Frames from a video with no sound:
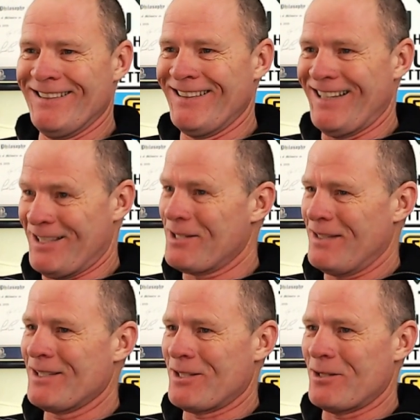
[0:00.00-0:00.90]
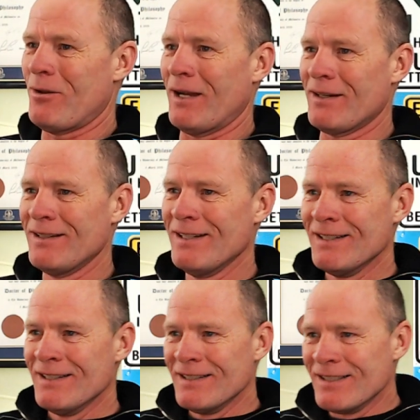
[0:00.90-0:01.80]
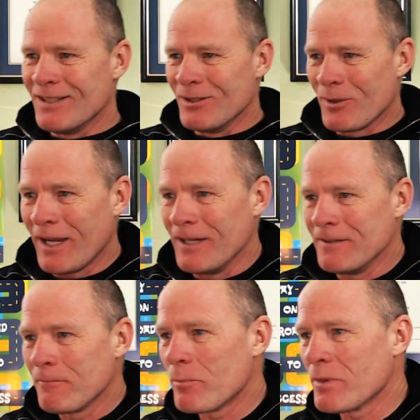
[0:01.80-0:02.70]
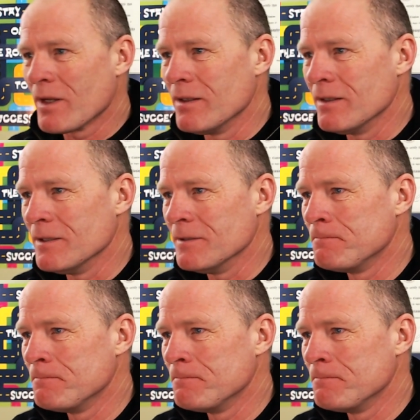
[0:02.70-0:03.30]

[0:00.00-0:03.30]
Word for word: that's that's a lot. Okay. Yeah. Uh,